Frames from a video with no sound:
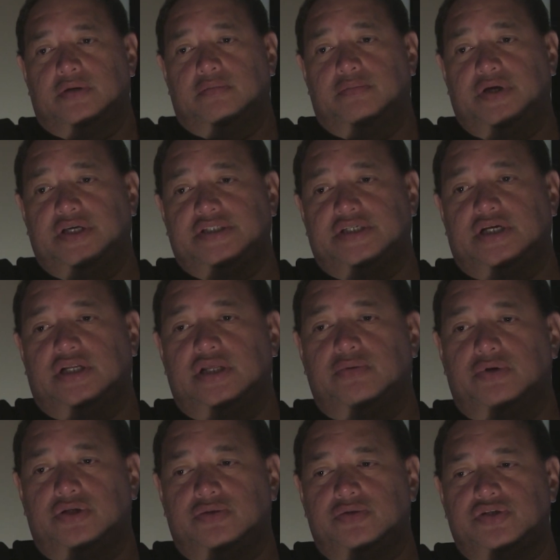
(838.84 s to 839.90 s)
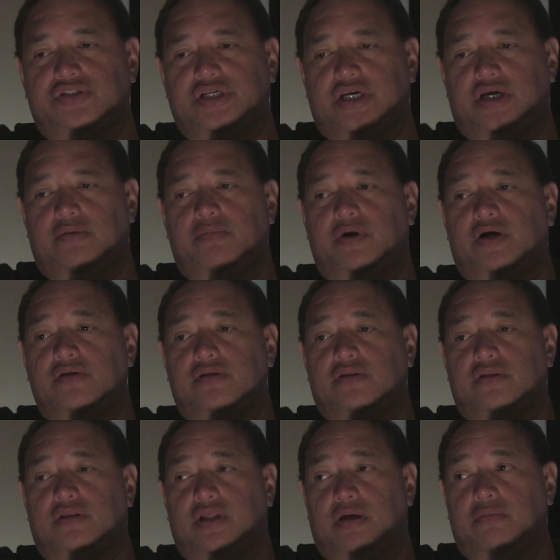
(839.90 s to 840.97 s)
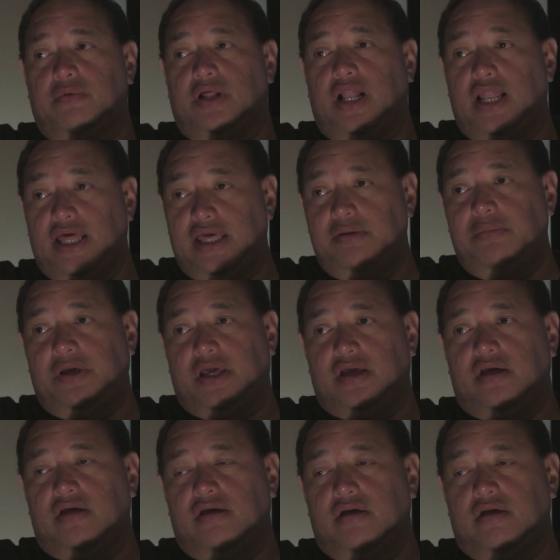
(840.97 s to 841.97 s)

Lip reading: basically what you were saying about them claiming